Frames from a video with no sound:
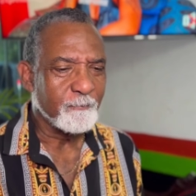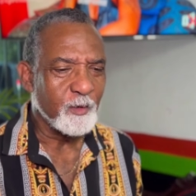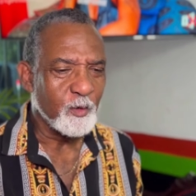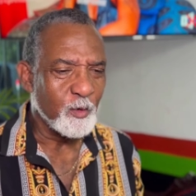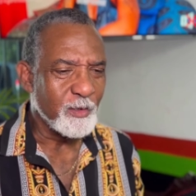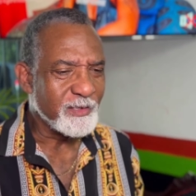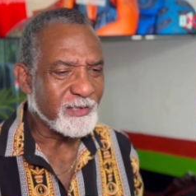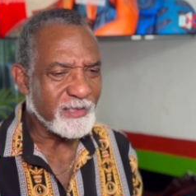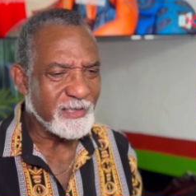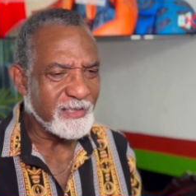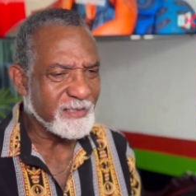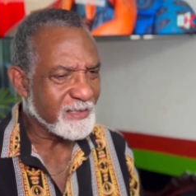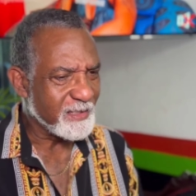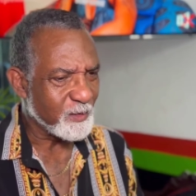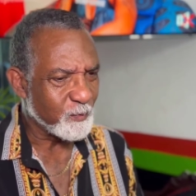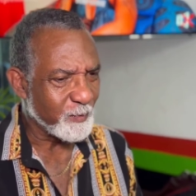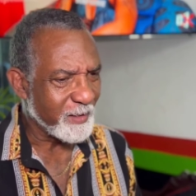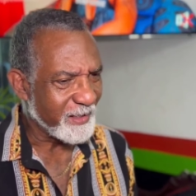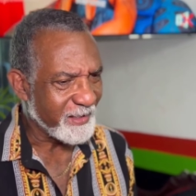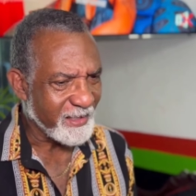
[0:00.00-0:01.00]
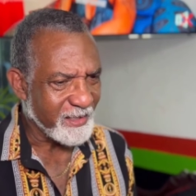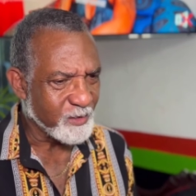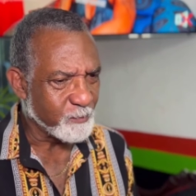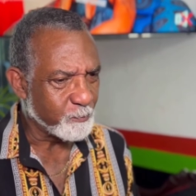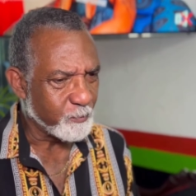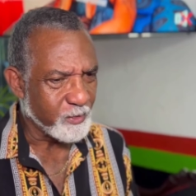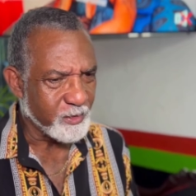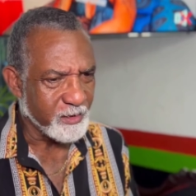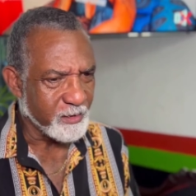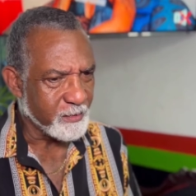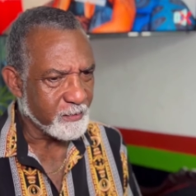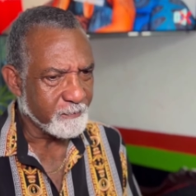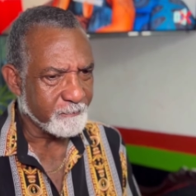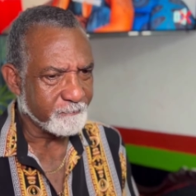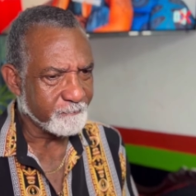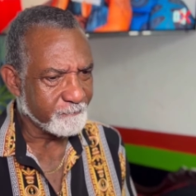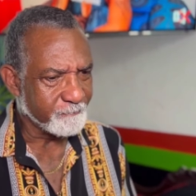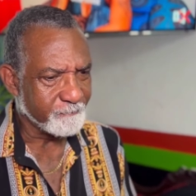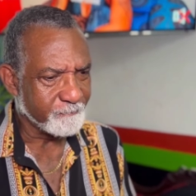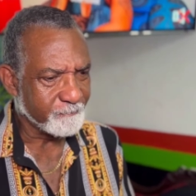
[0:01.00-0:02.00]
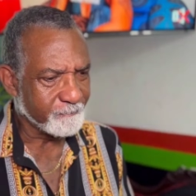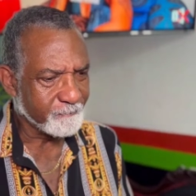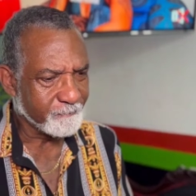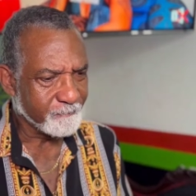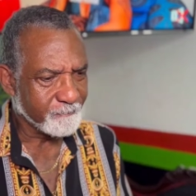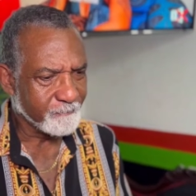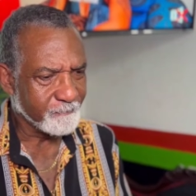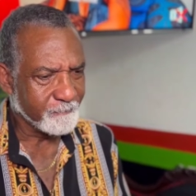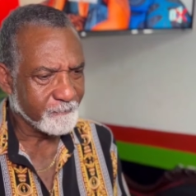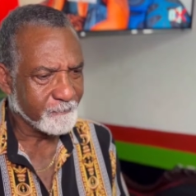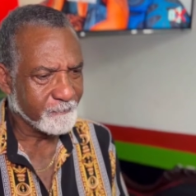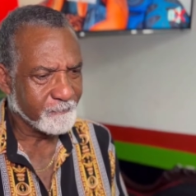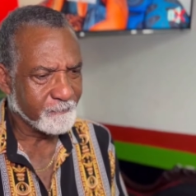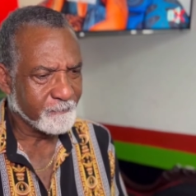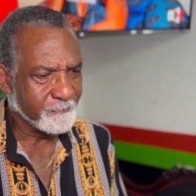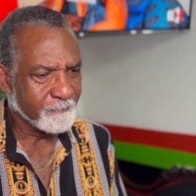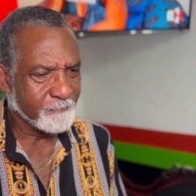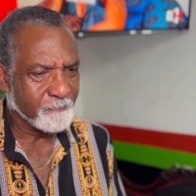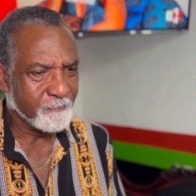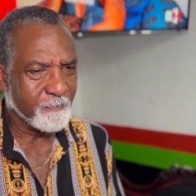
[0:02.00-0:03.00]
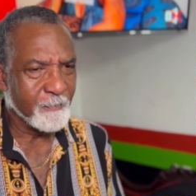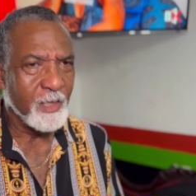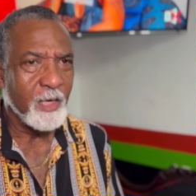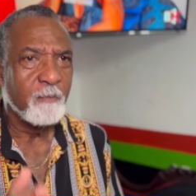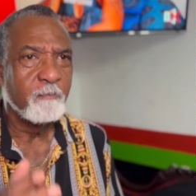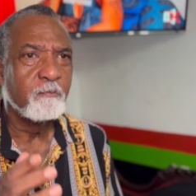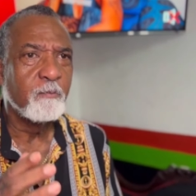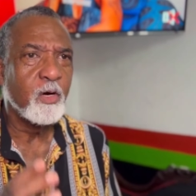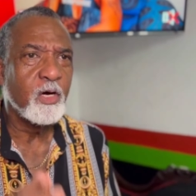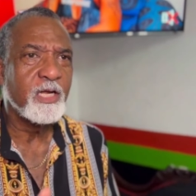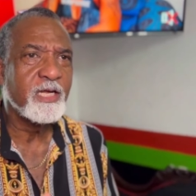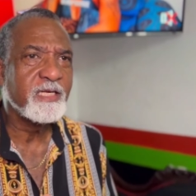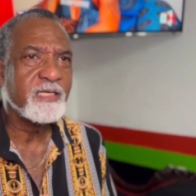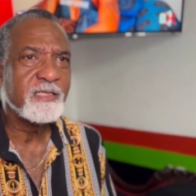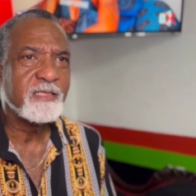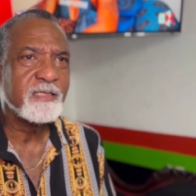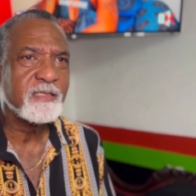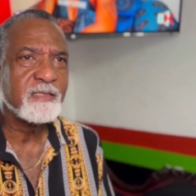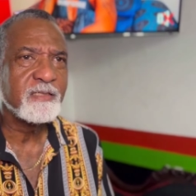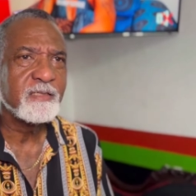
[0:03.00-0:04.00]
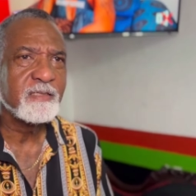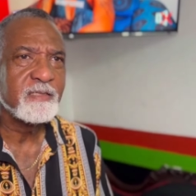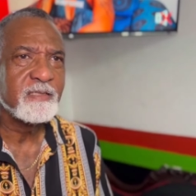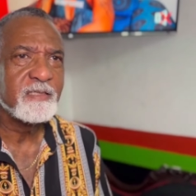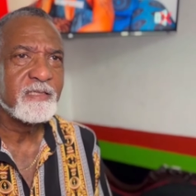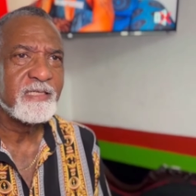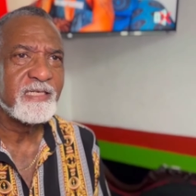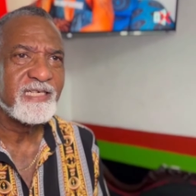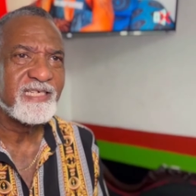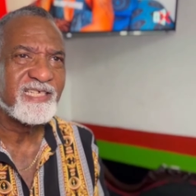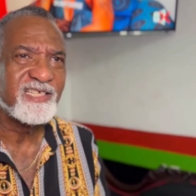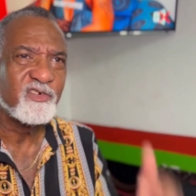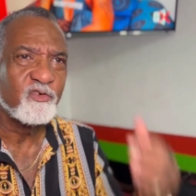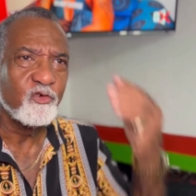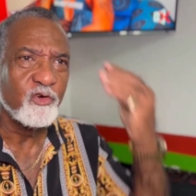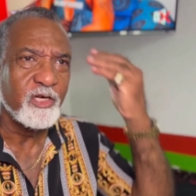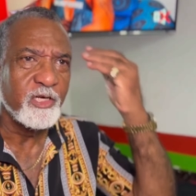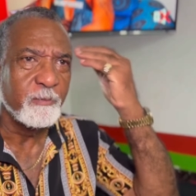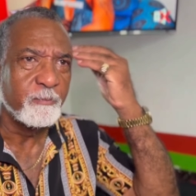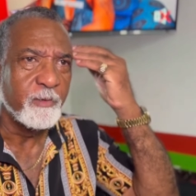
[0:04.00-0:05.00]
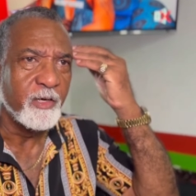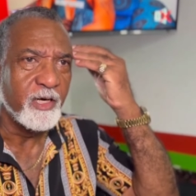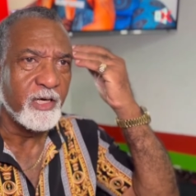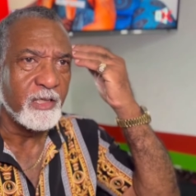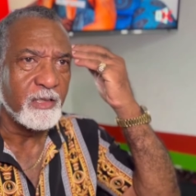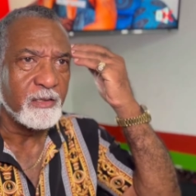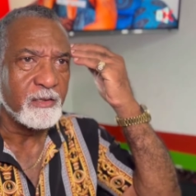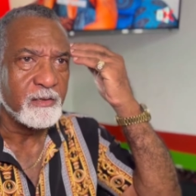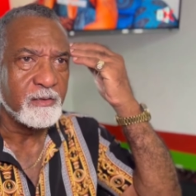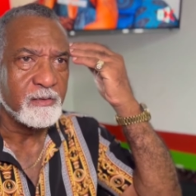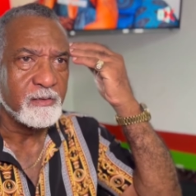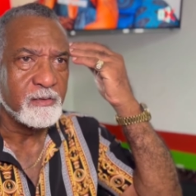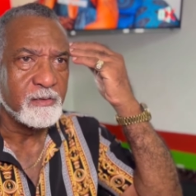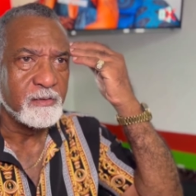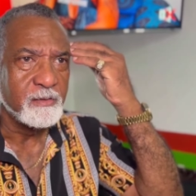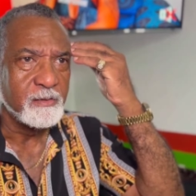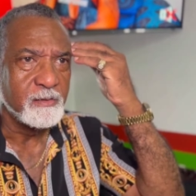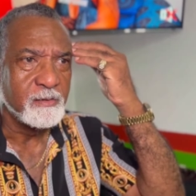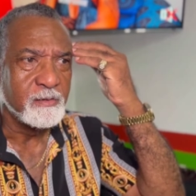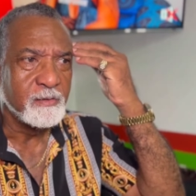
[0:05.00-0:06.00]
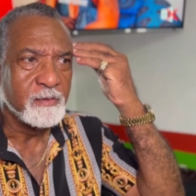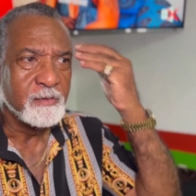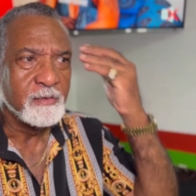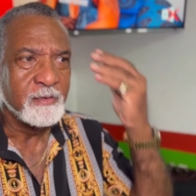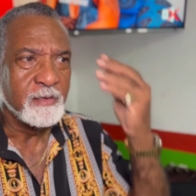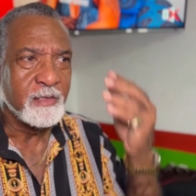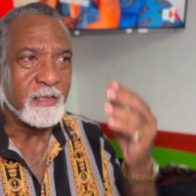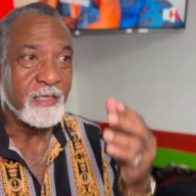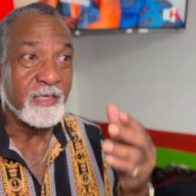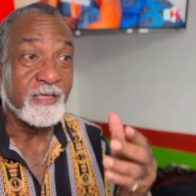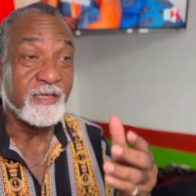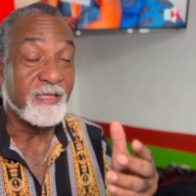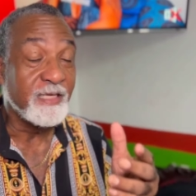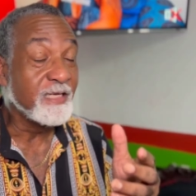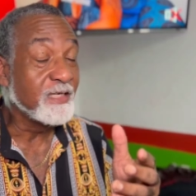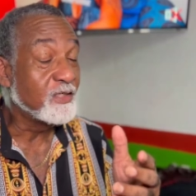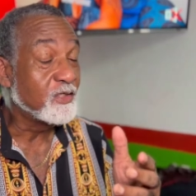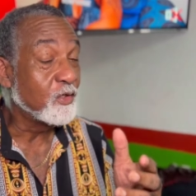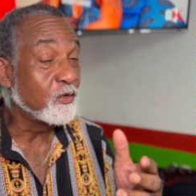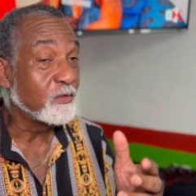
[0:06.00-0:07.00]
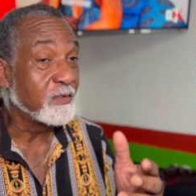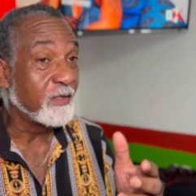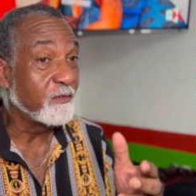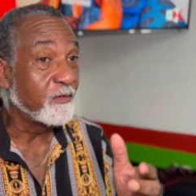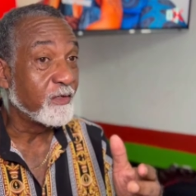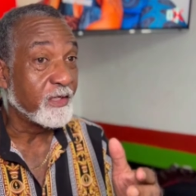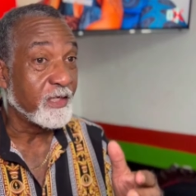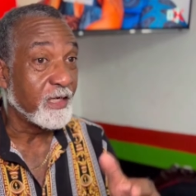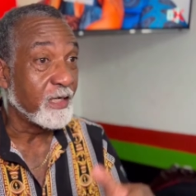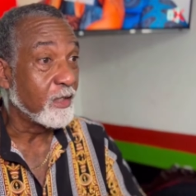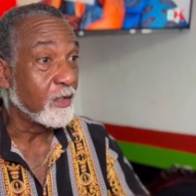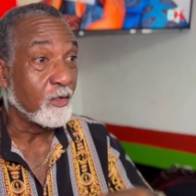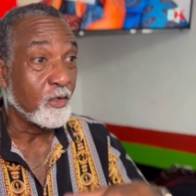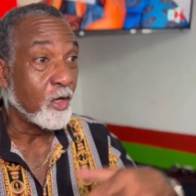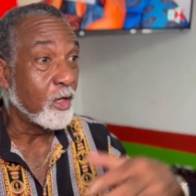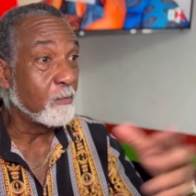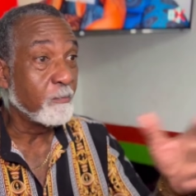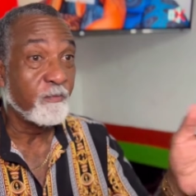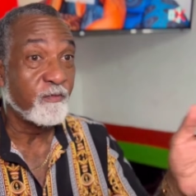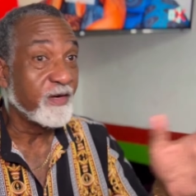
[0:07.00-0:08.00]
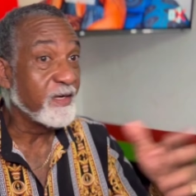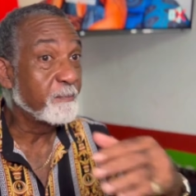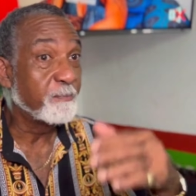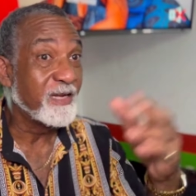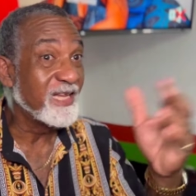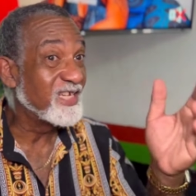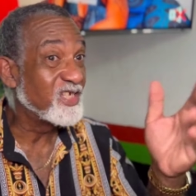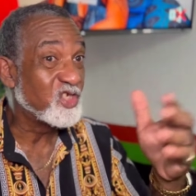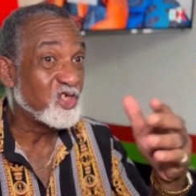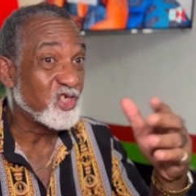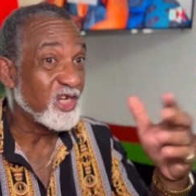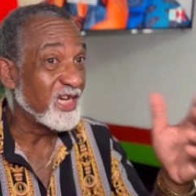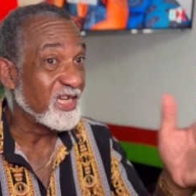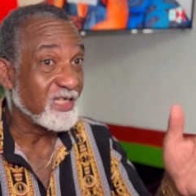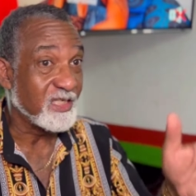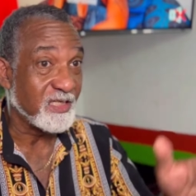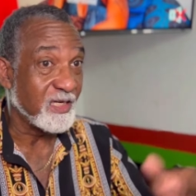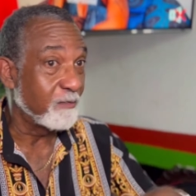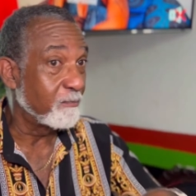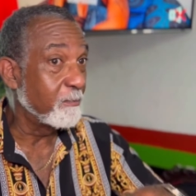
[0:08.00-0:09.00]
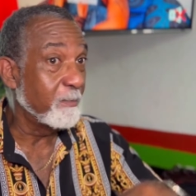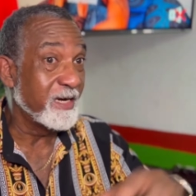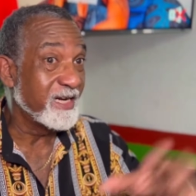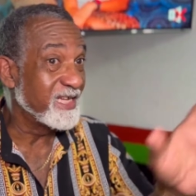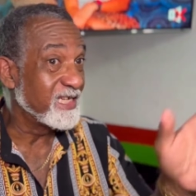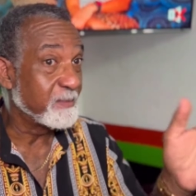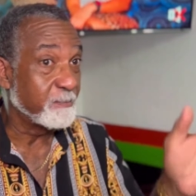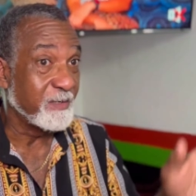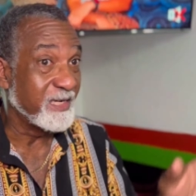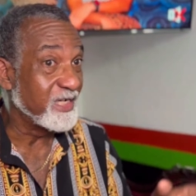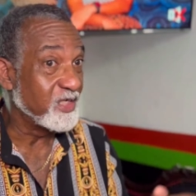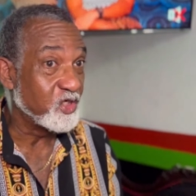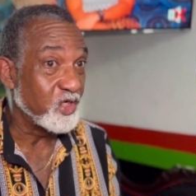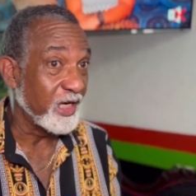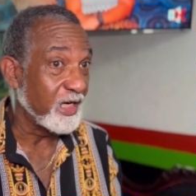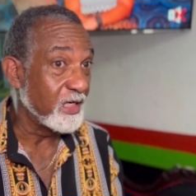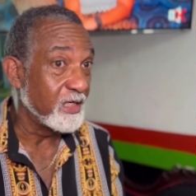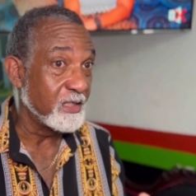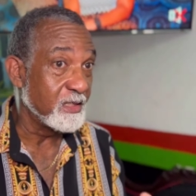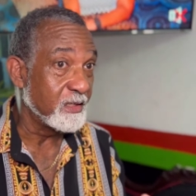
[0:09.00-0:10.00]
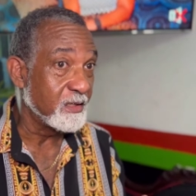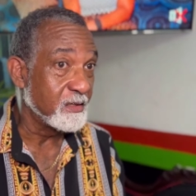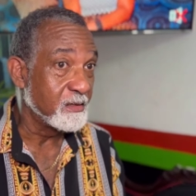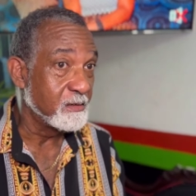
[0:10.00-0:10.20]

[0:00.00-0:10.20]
What's the easiest way I can put it? Mullins is cerebral. He thinks out everything. Long before he plays chess, everybody is playing checkers.